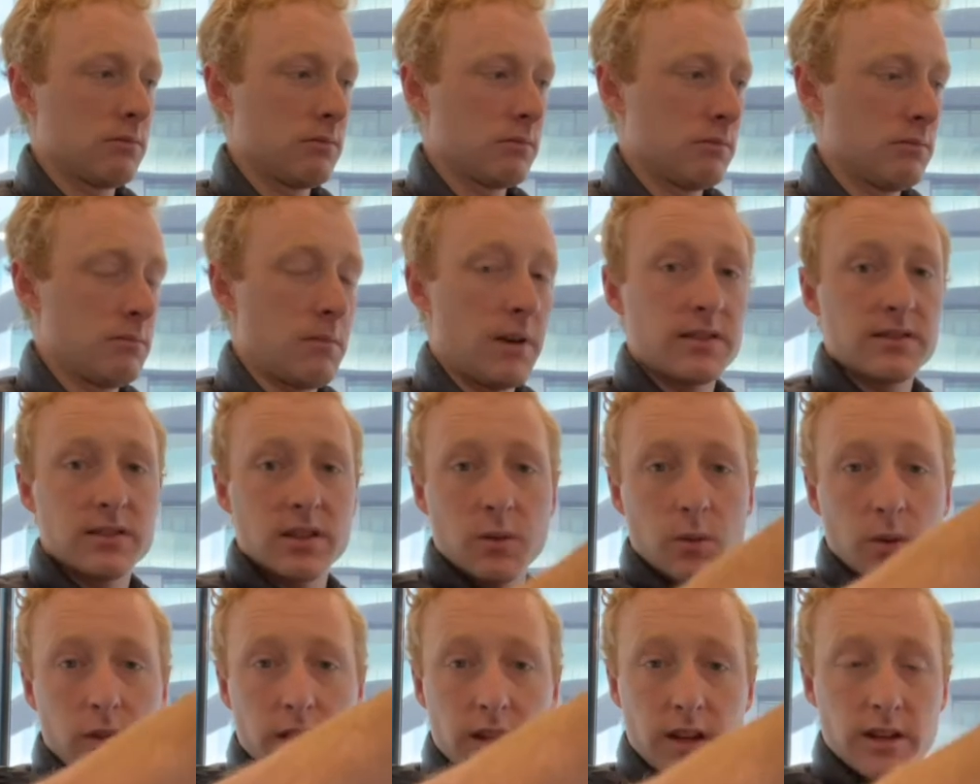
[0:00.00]
messing
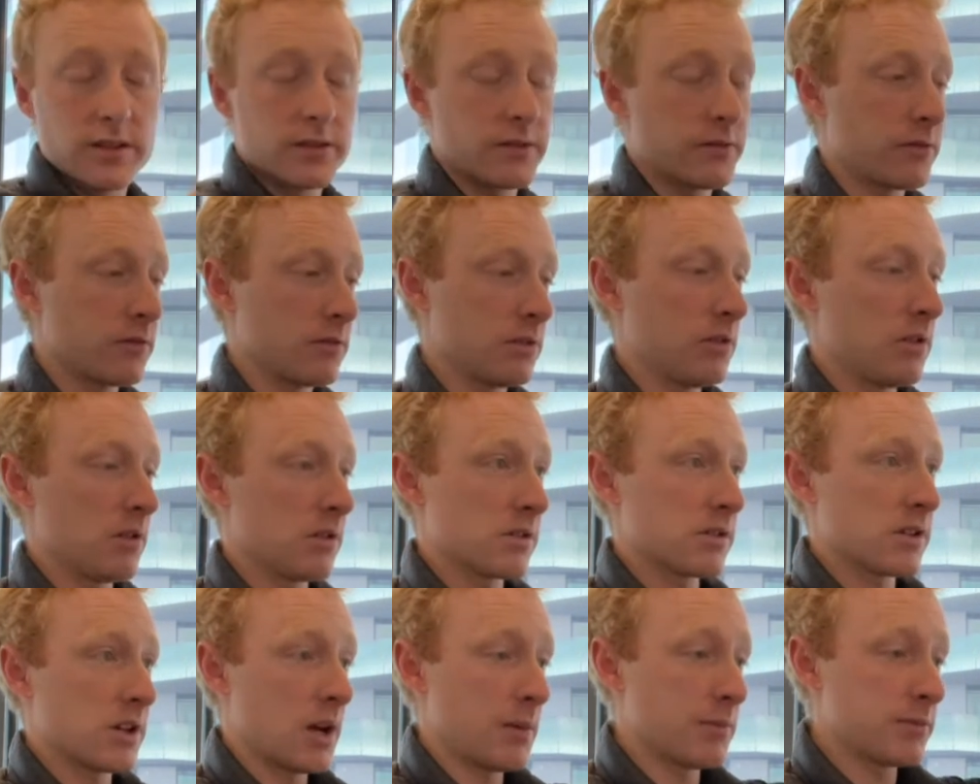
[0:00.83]
with these for a long
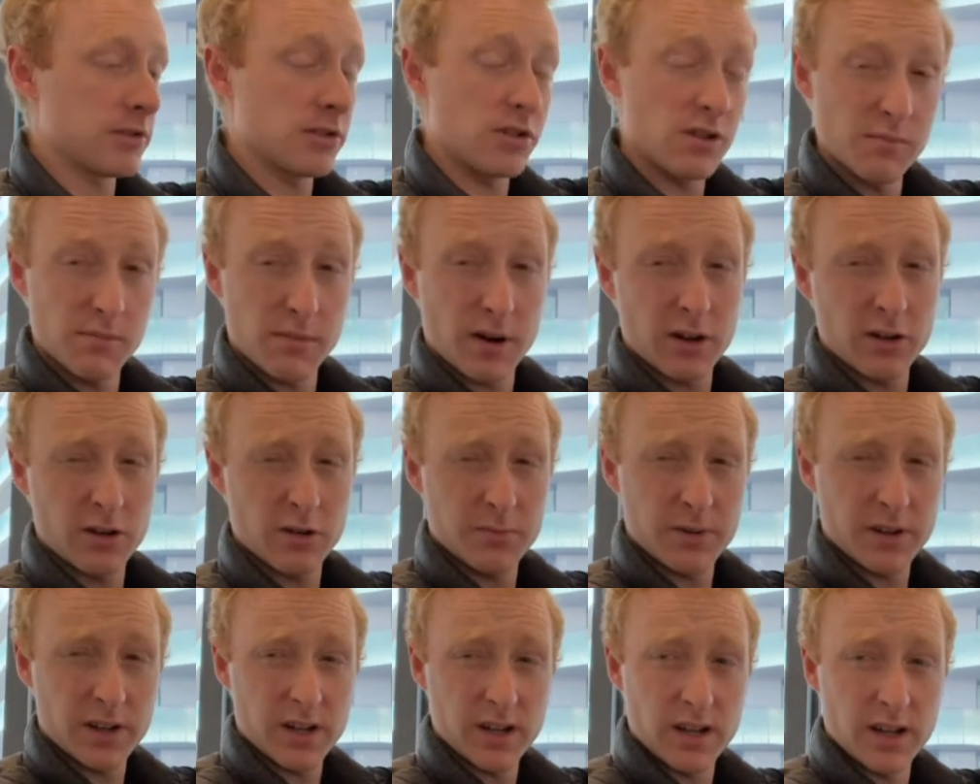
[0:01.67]
time, so you might not
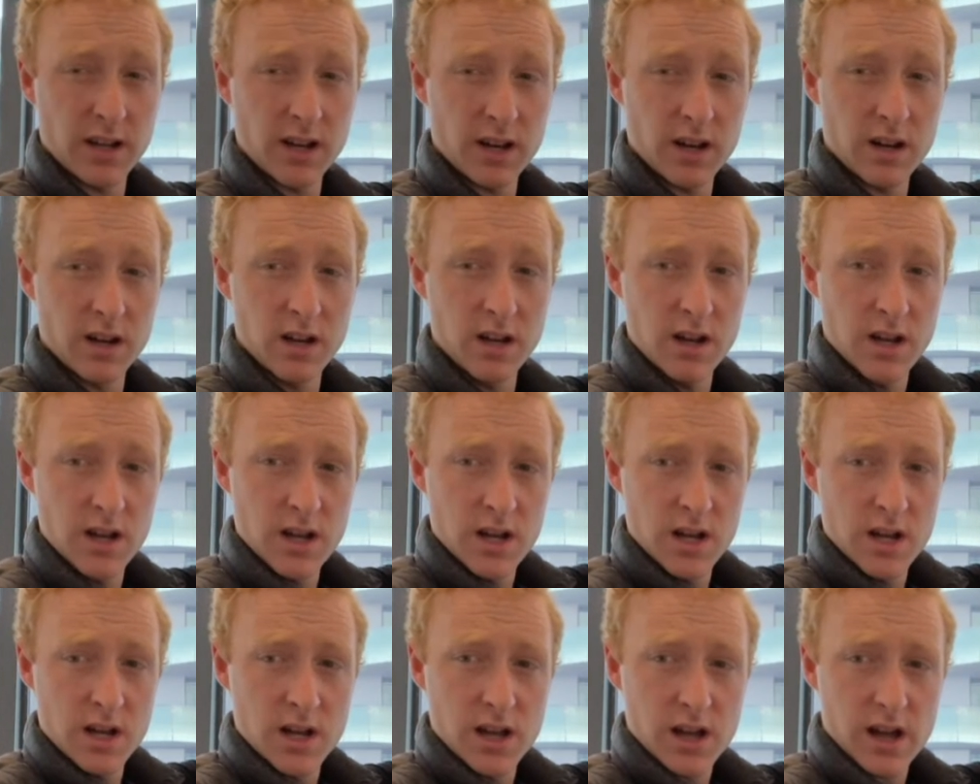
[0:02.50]
be able to get it
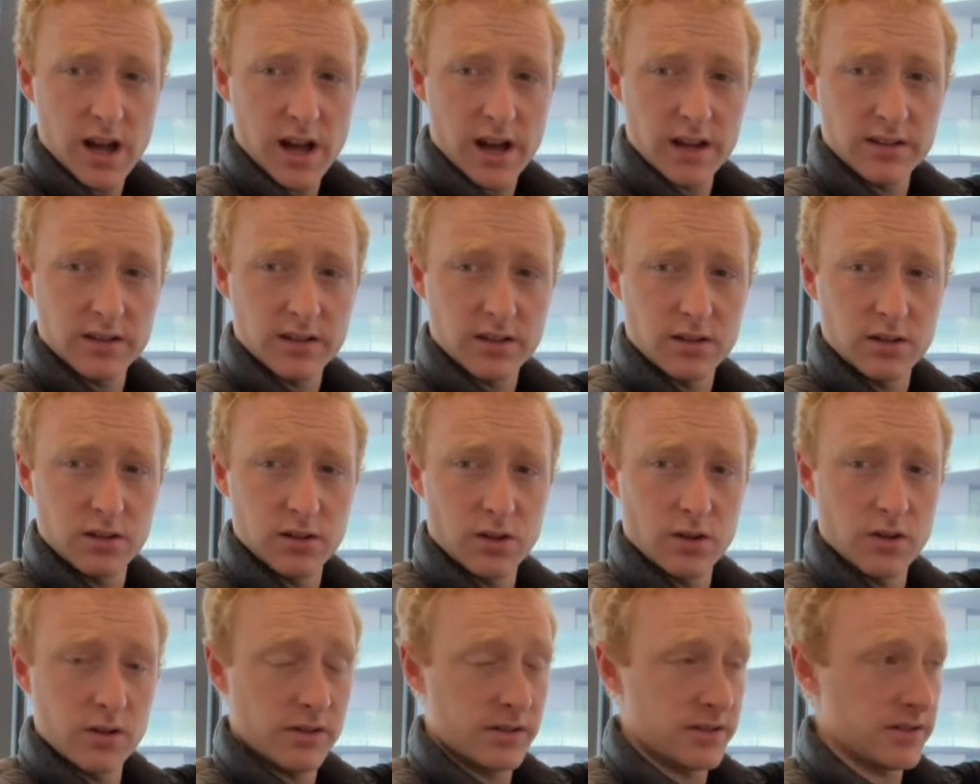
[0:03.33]
as
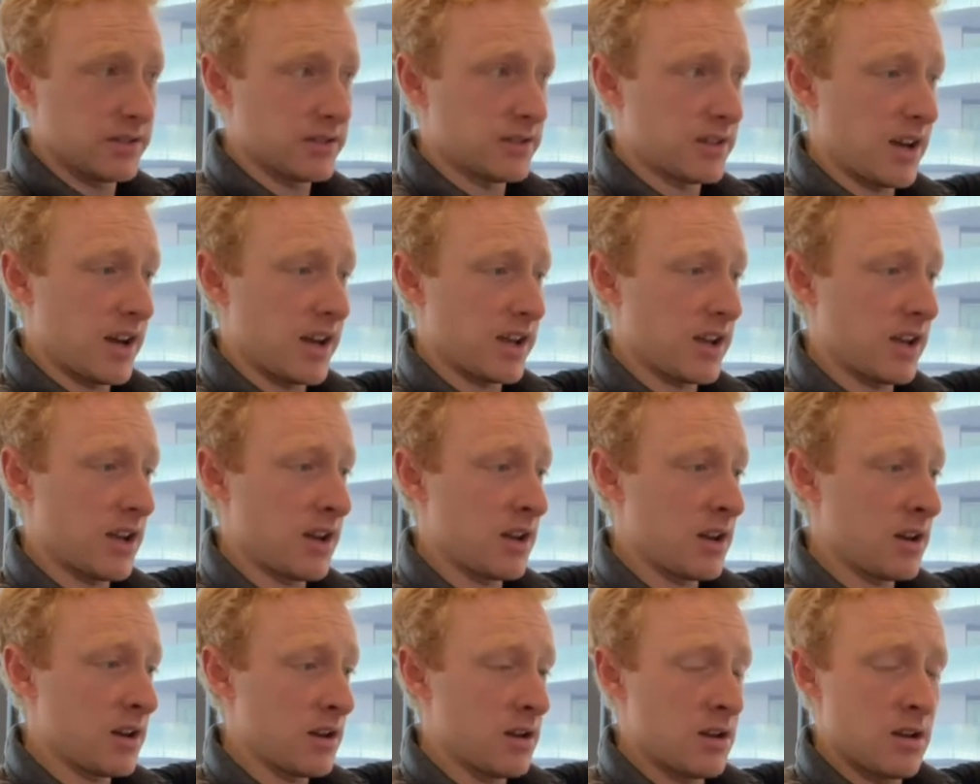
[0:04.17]
close as I
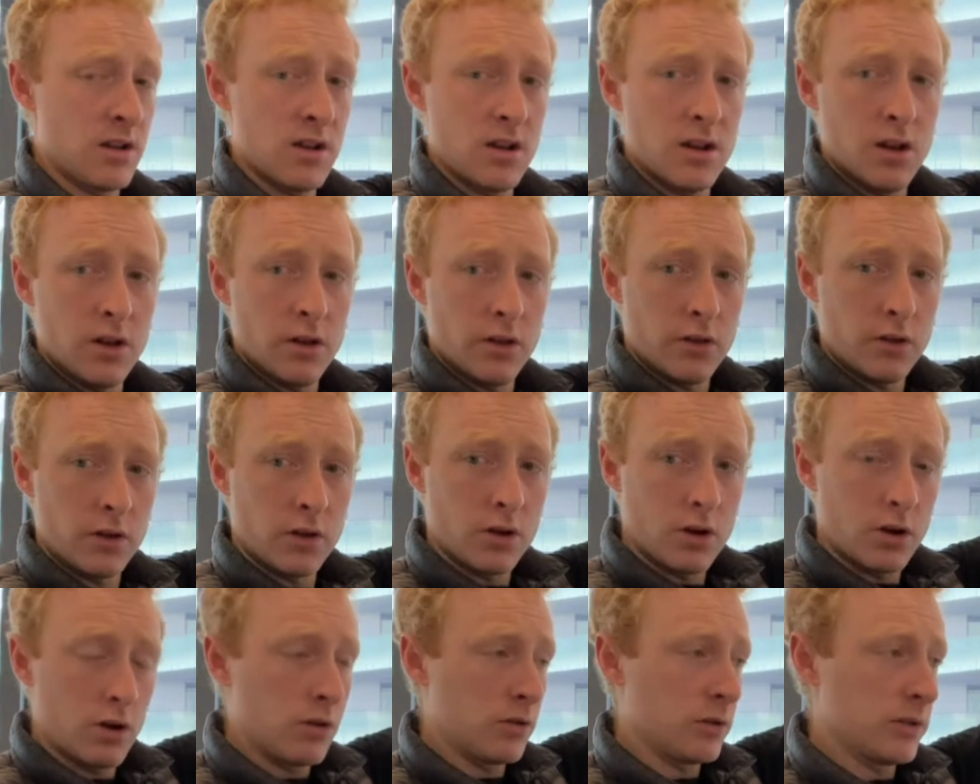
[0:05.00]
can. The
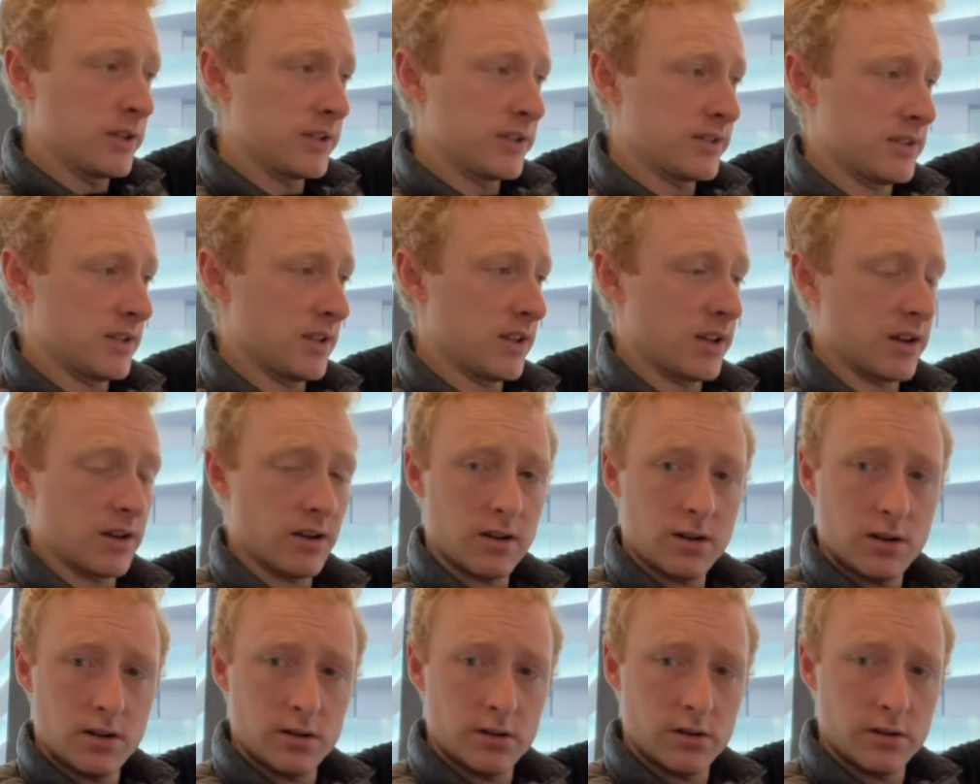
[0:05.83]
goal is to get
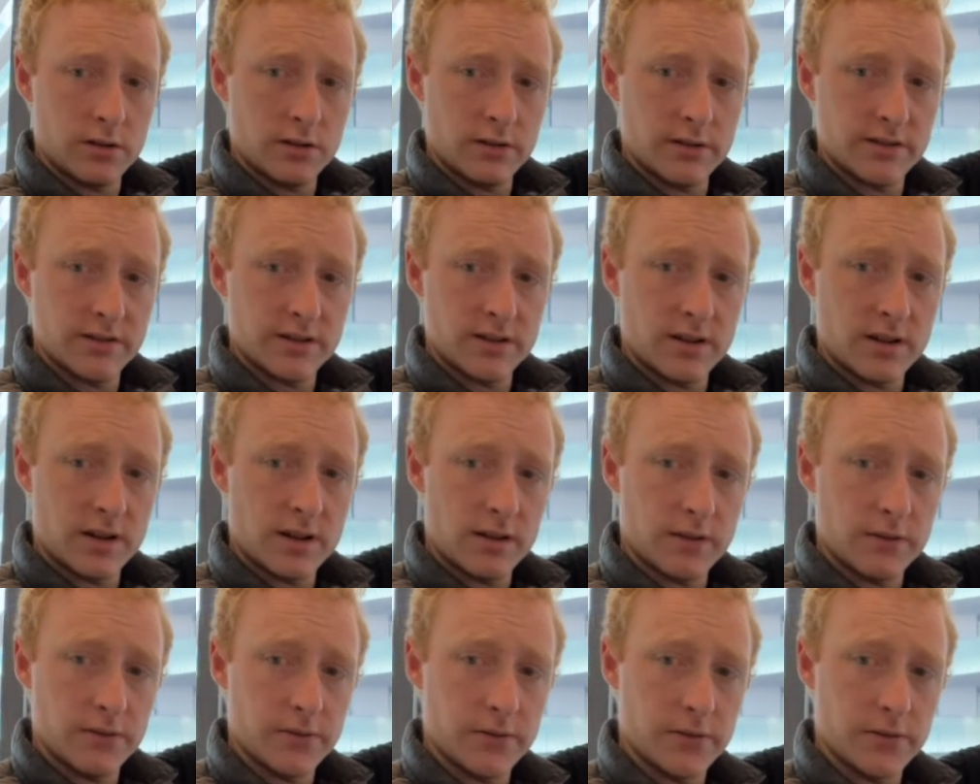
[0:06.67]
it close enough